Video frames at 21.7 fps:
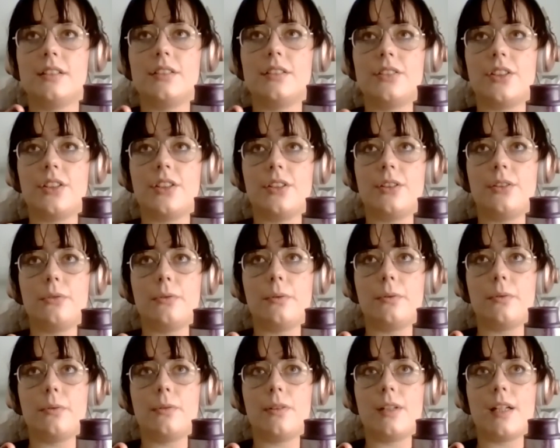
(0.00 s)
to
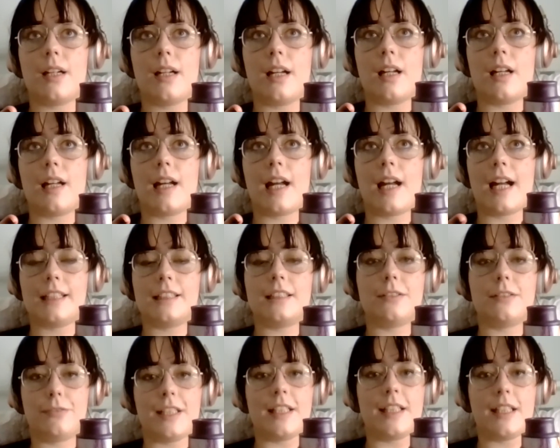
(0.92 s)

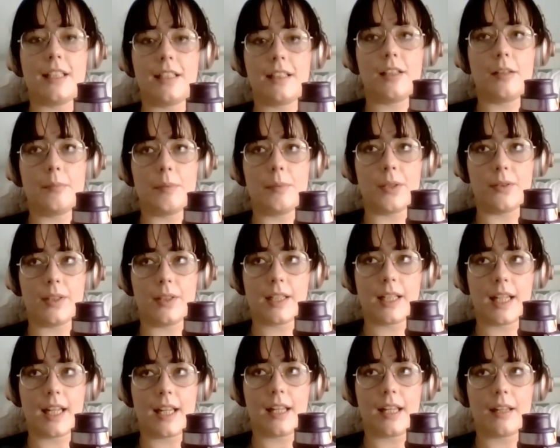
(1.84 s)
actively
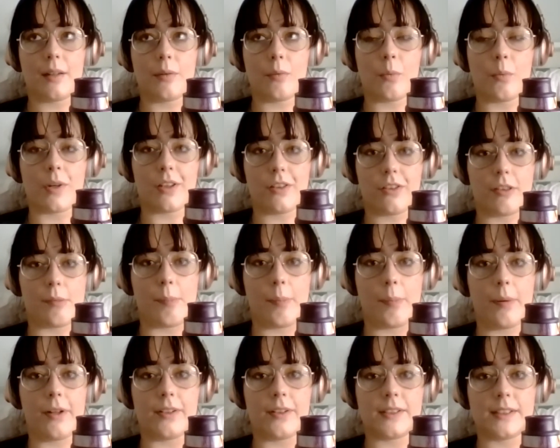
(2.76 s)
communicate with the
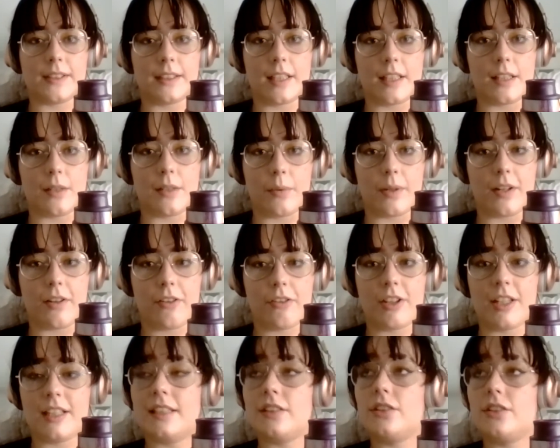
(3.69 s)
person that you're with.
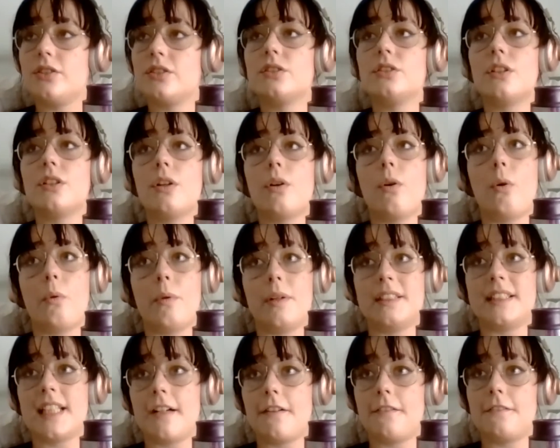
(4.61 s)
And it doesn't
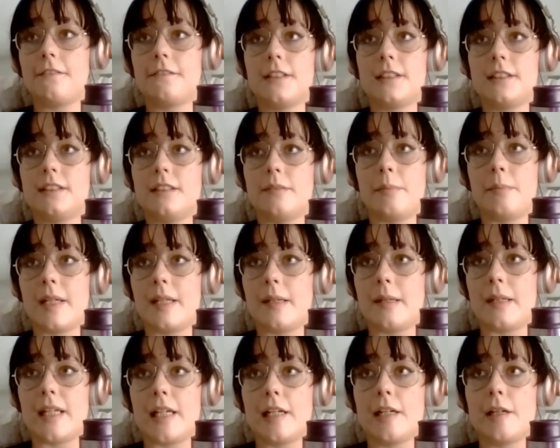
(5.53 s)
always have to
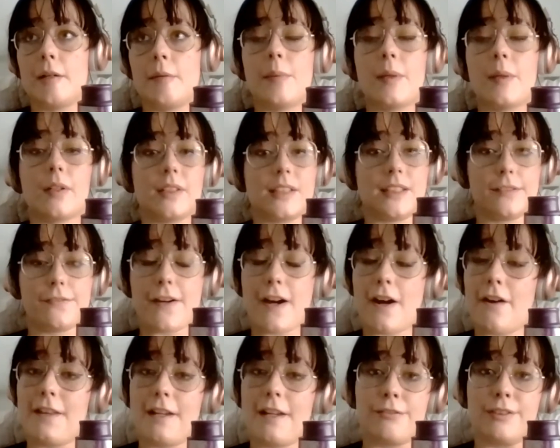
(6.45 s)
be because of
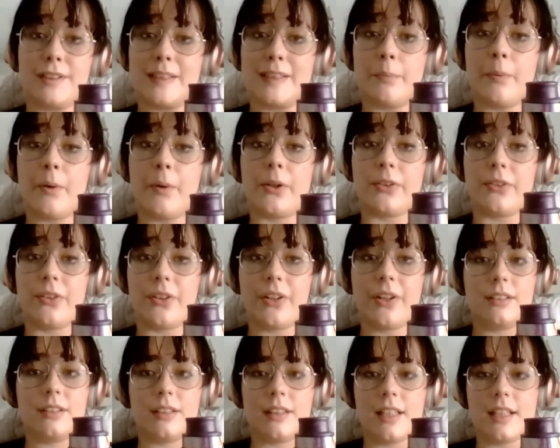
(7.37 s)
how they respond.
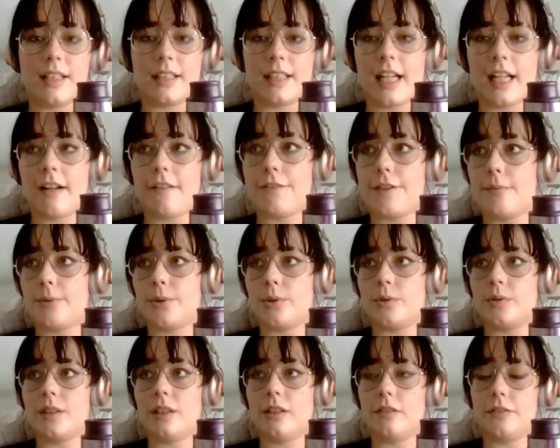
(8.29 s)
You can have the
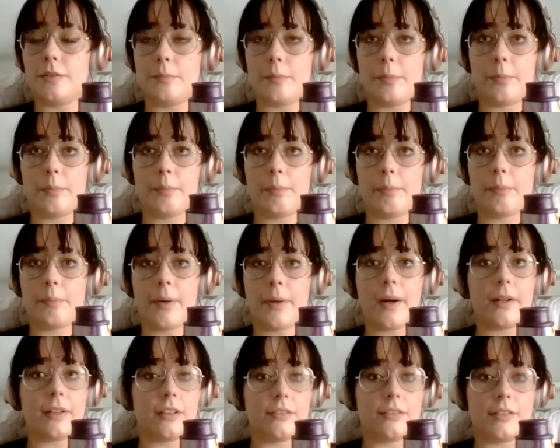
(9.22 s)
most loving
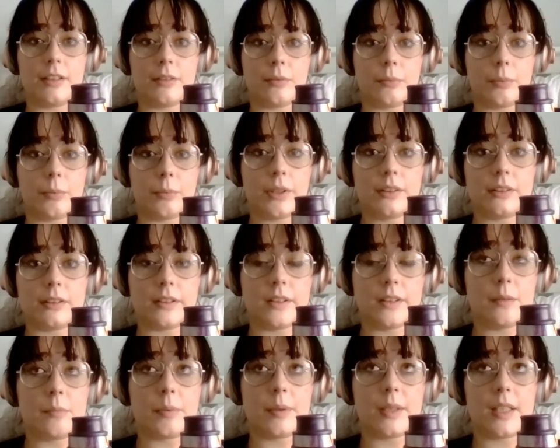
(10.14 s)
partner in the
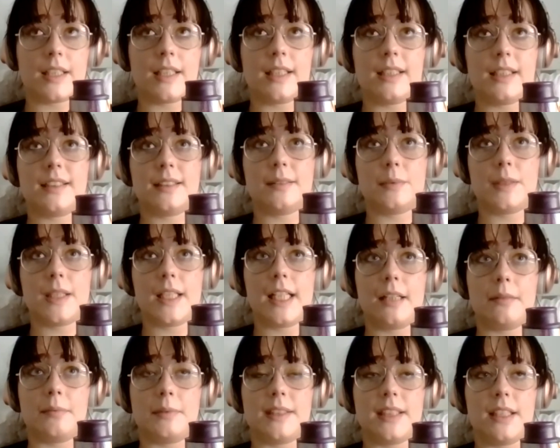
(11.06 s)
world, but I think
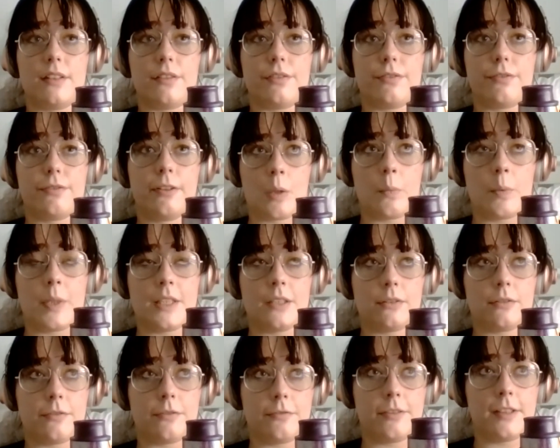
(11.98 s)
sometimes if we
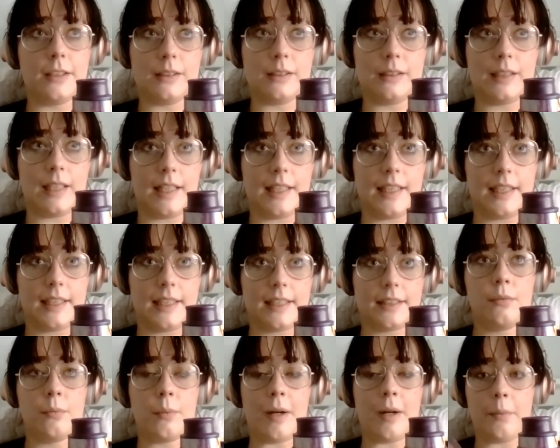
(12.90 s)
don't feel like
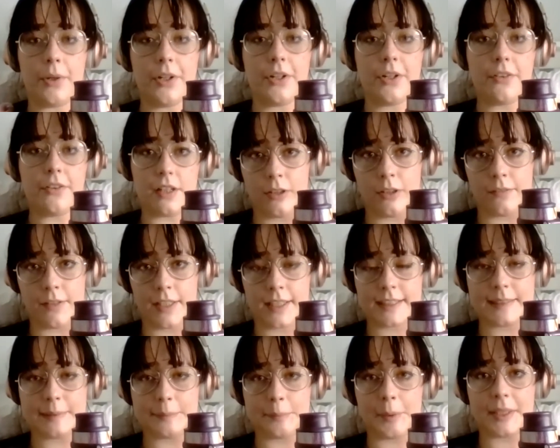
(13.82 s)
we're worthy of
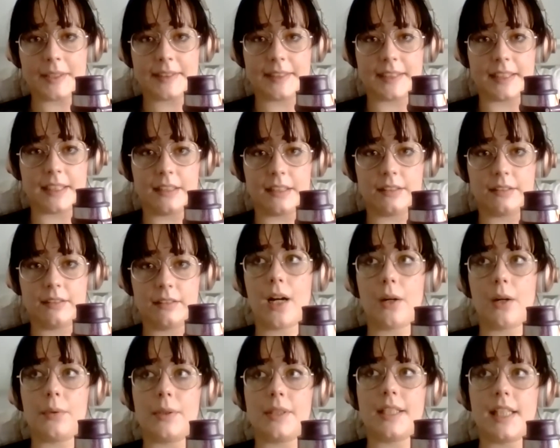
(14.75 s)
expressing
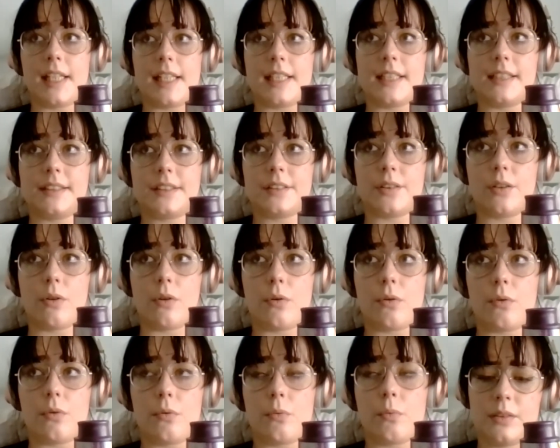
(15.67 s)
our needs,
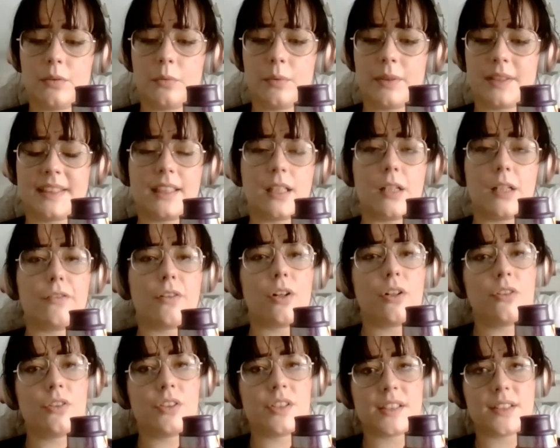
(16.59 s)
or we're
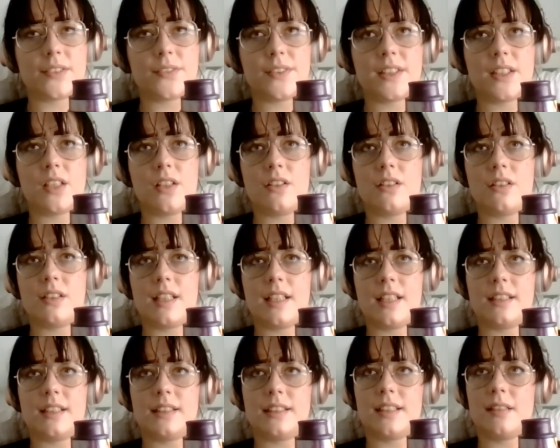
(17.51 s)
self-conscious of certain
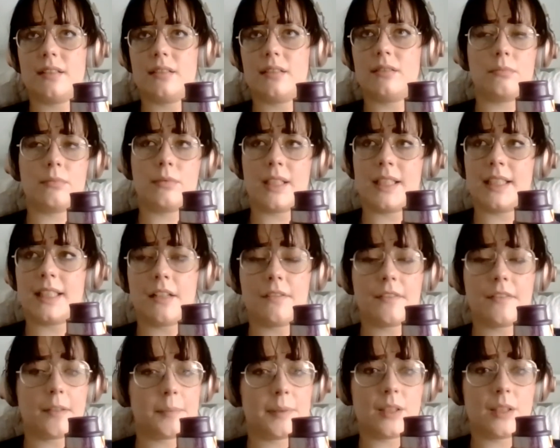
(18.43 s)
things that might have
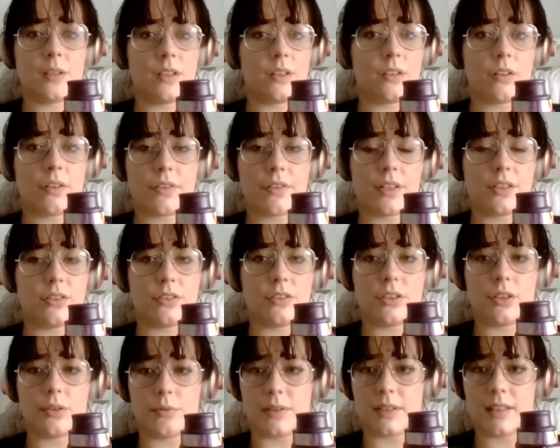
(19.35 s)
absolutely nothing to
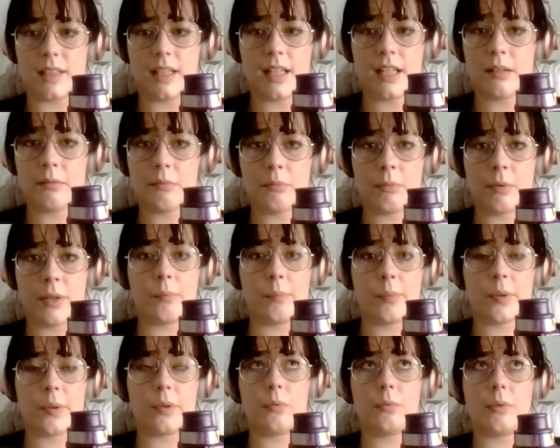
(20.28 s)
do with them,
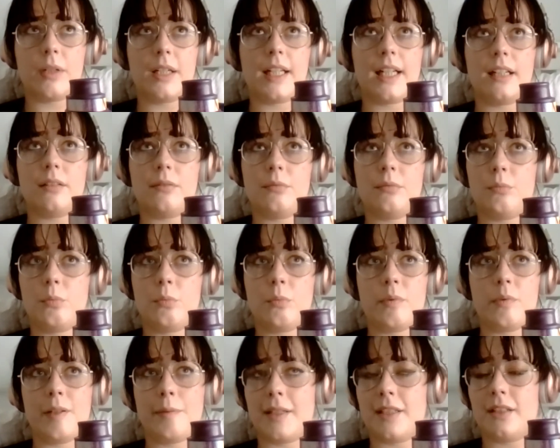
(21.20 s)
but again,
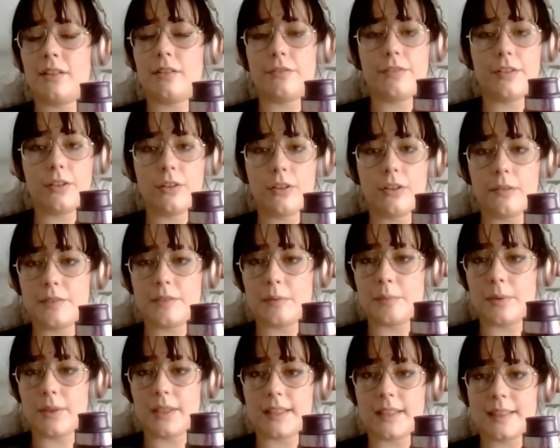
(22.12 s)
we might not feel
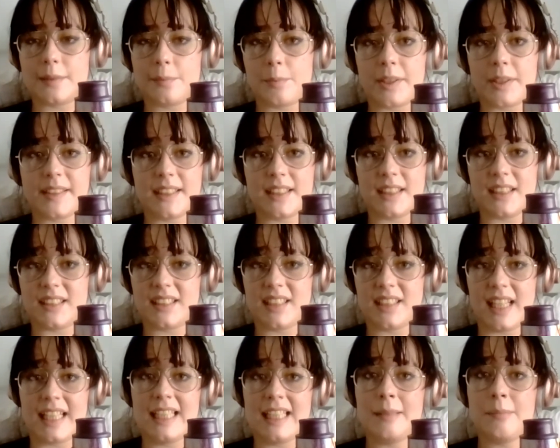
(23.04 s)
comfortable expressing it
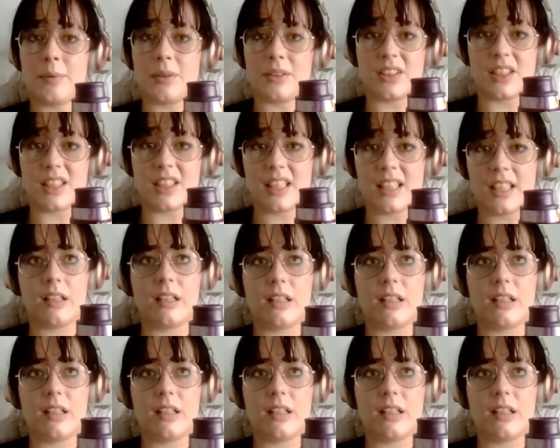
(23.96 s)
to anybody.